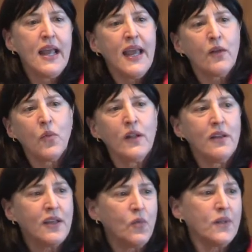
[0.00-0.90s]
and we
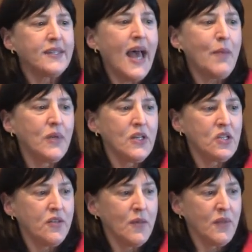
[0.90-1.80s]
look at what's happening
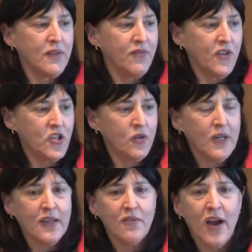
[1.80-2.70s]
to them in the fishery
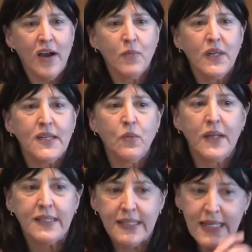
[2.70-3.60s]
environment and we
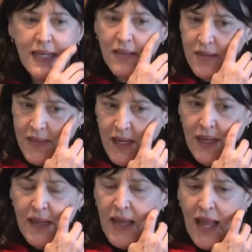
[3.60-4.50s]
see that they
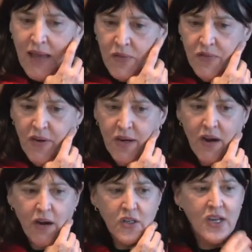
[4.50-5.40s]
have a very
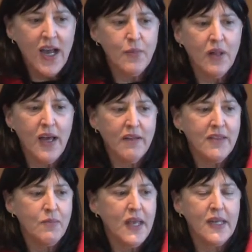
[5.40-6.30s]
hard time. A lot of
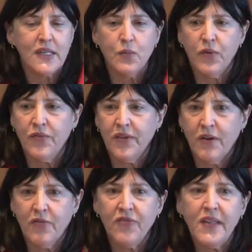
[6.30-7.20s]
them end up with
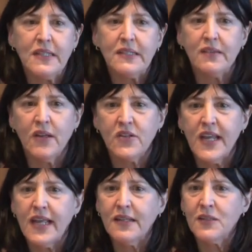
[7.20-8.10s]
their fins and their
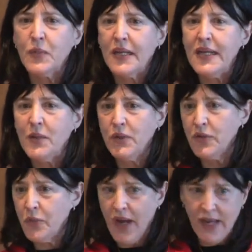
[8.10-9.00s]
tails being
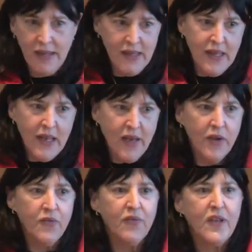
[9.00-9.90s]
nibbled by
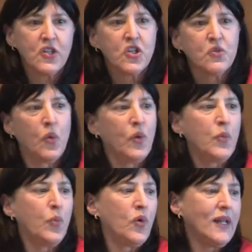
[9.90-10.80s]
other fish. When we
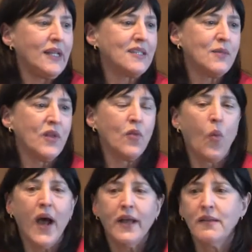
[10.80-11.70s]
release them in the
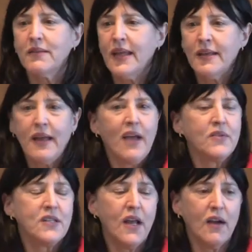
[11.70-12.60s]
wild, they
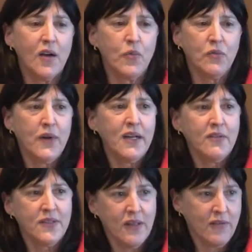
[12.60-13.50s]
have terrible rate
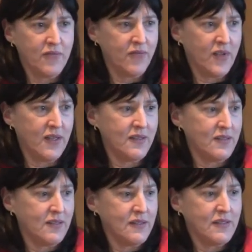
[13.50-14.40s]
of, of uh,
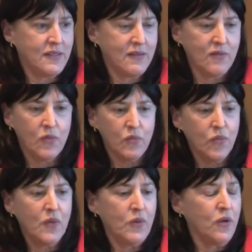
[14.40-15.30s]

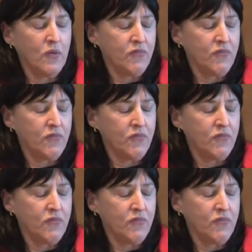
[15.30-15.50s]
re, you know,